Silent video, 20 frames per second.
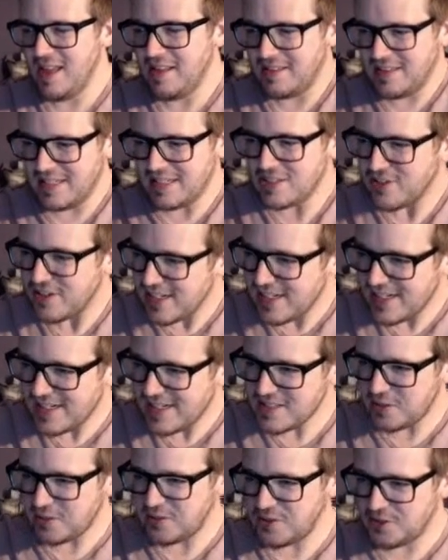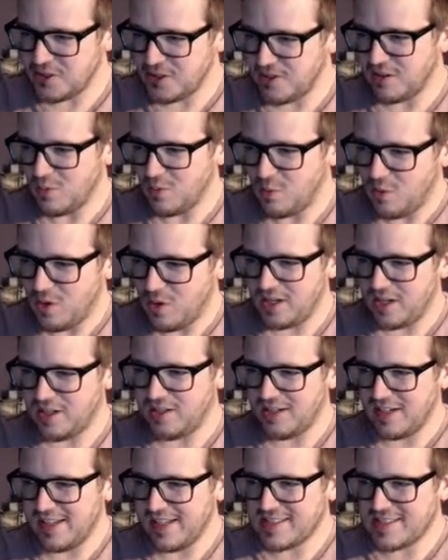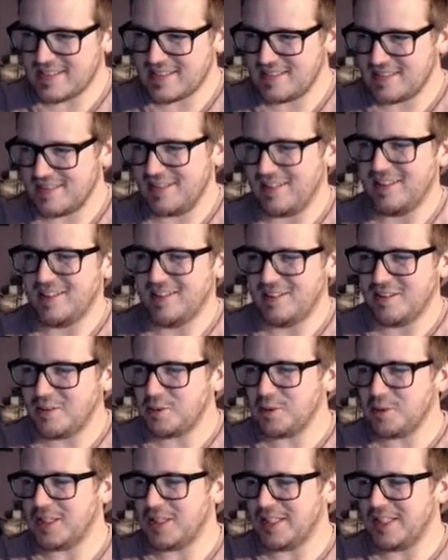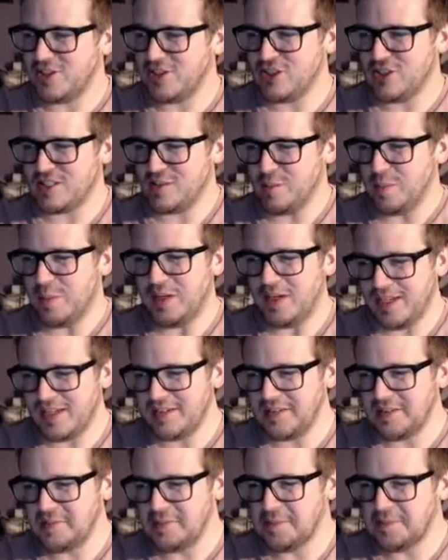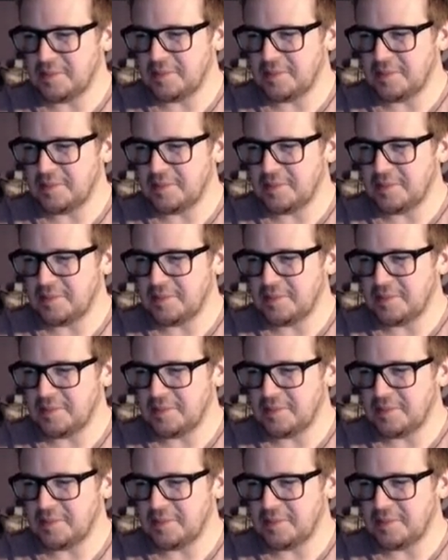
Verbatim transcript: The ingredients are dirt and water. It's literally just mud.